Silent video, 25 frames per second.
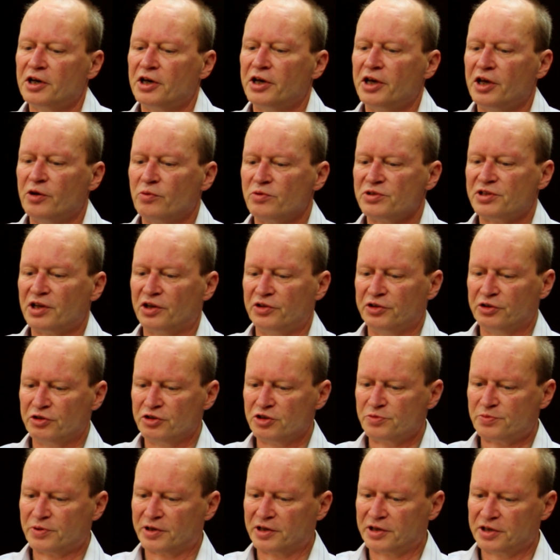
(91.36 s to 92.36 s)
it was then
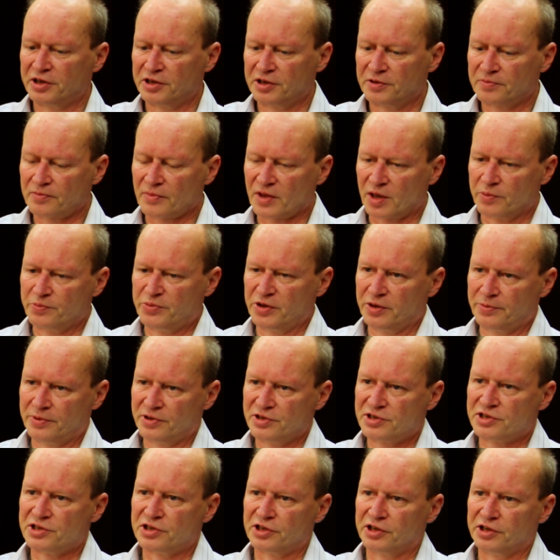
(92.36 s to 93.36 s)
used by the
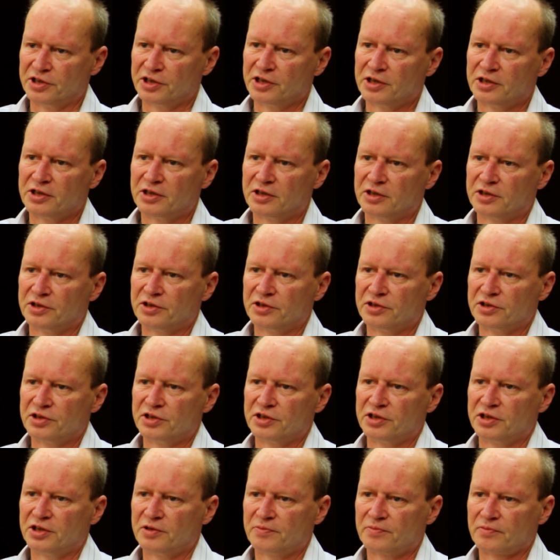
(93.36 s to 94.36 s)
BBC and
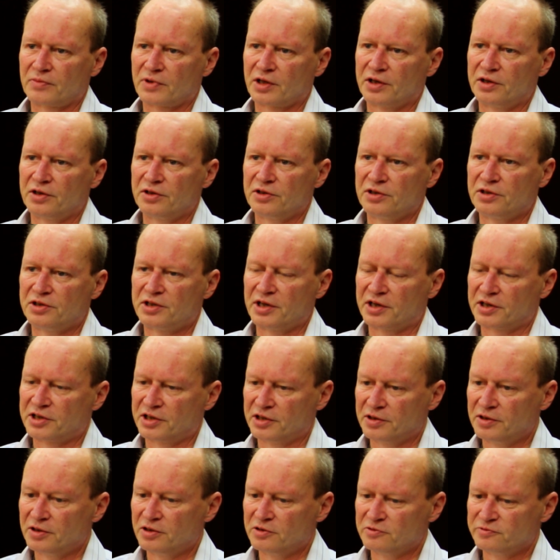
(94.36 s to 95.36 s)
the
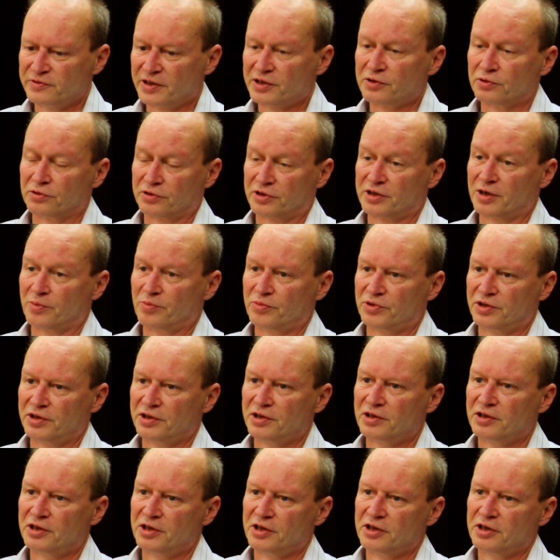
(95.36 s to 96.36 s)
Decca Record Company,
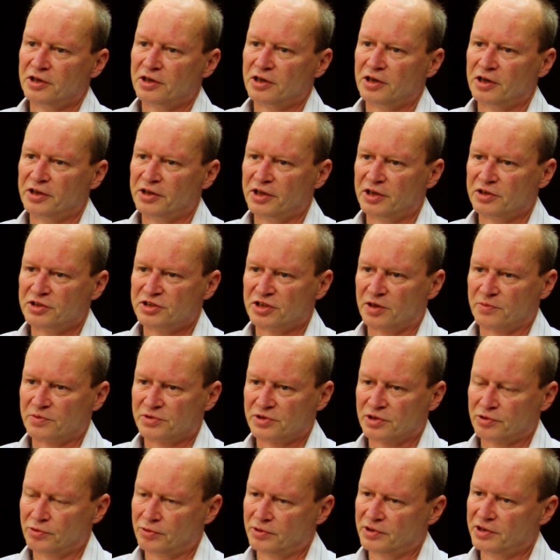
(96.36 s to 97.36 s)
and then
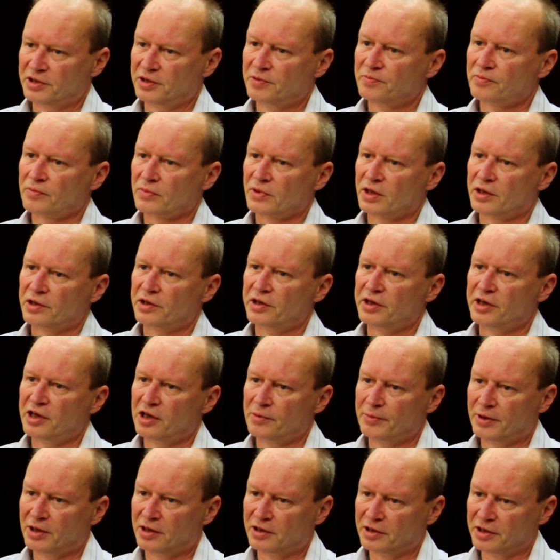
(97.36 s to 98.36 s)
subsequently
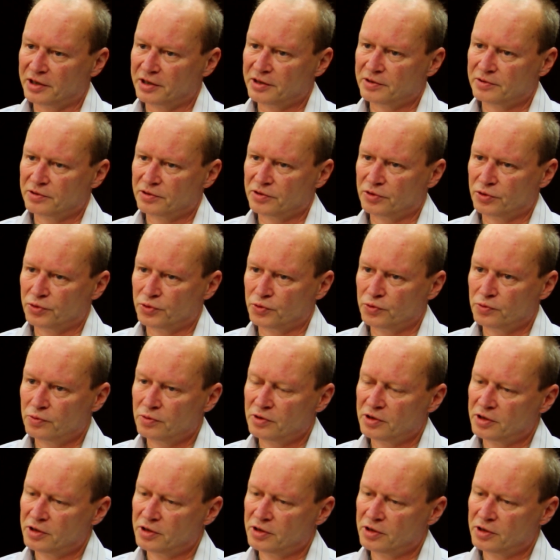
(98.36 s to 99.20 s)
EMI, who